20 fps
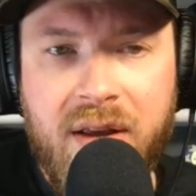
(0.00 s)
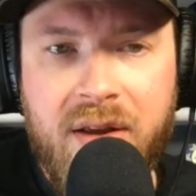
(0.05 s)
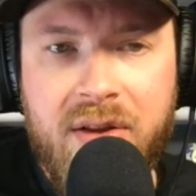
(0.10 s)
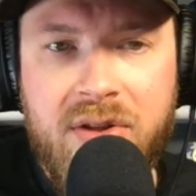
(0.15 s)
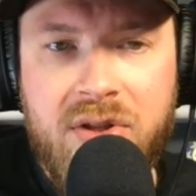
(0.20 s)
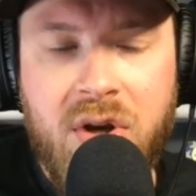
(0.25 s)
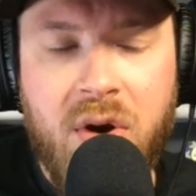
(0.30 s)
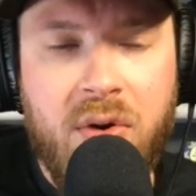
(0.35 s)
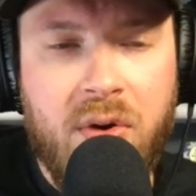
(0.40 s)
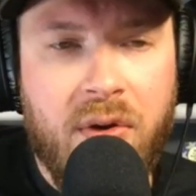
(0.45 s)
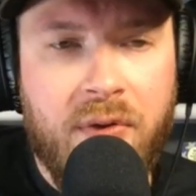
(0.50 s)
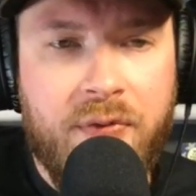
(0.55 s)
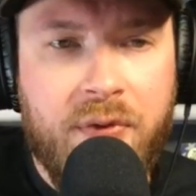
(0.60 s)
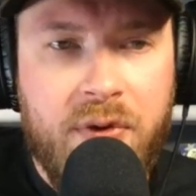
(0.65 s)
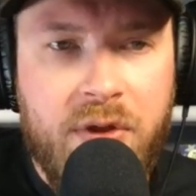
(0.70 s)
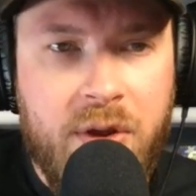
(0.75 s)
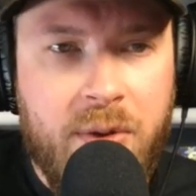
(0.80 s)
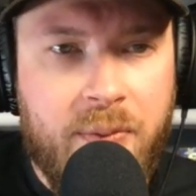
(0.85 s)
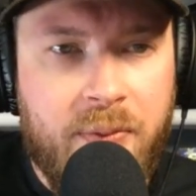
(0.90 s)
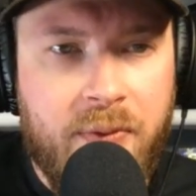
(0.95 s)
Total
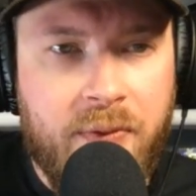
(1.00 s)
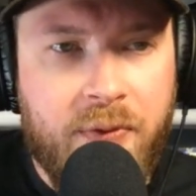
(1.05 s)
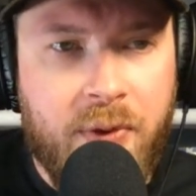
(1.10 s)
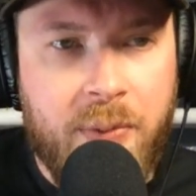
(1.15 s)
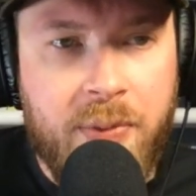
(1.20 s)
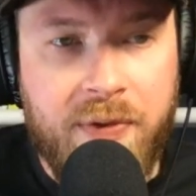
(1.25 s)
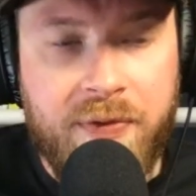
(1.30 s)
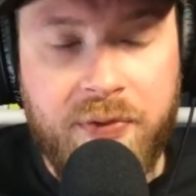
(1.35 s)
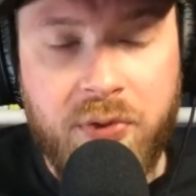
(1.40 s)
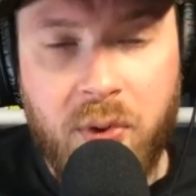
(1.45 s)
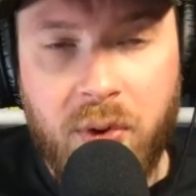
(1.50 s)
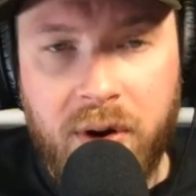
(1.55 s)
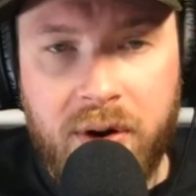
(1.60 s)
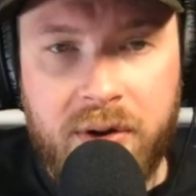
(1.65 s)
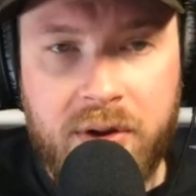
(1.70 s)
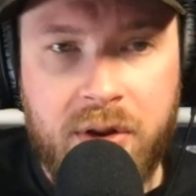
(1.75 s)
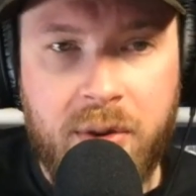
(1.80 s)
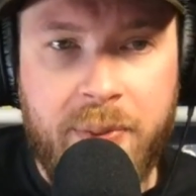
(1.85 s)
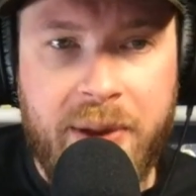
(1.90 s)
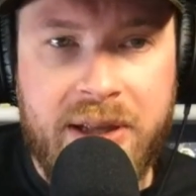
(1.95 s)
from the floor,
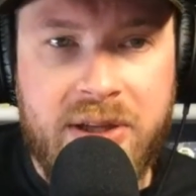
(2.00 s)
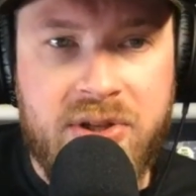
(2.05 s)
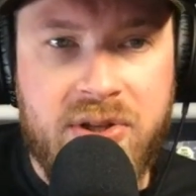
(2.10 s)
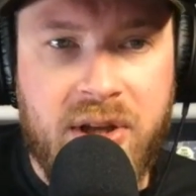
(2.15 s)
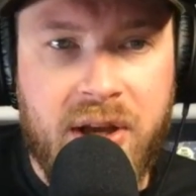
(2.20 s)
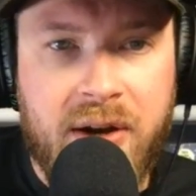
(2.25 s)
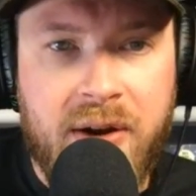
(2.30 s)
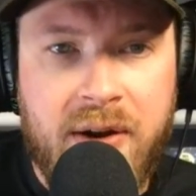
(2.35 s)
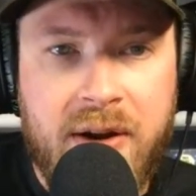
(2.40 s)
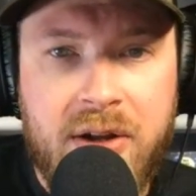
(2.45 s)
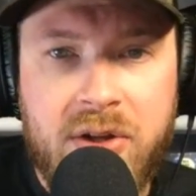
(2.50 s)
the bench did.